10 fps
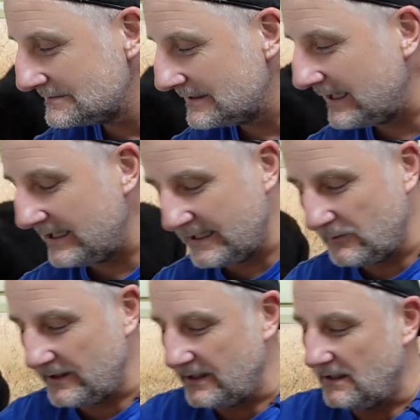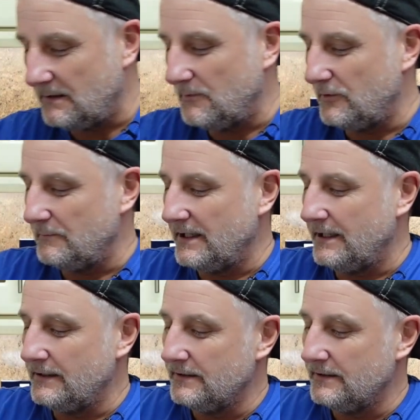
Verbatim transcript: There we are, my man.